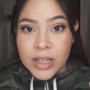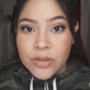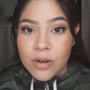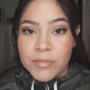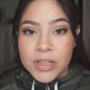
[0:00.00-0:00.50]

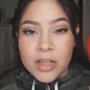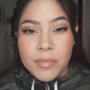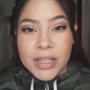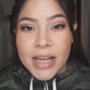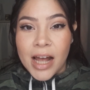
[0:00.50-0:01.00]
so I'm just going to
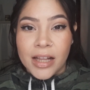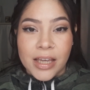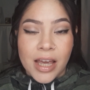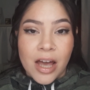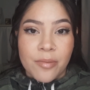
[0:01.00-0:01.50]
be
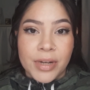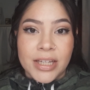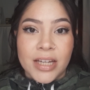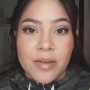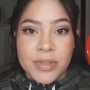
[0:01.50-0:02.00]
tallying how many
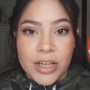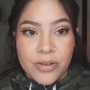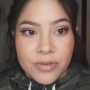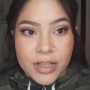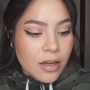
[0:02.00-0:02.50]
times I use it.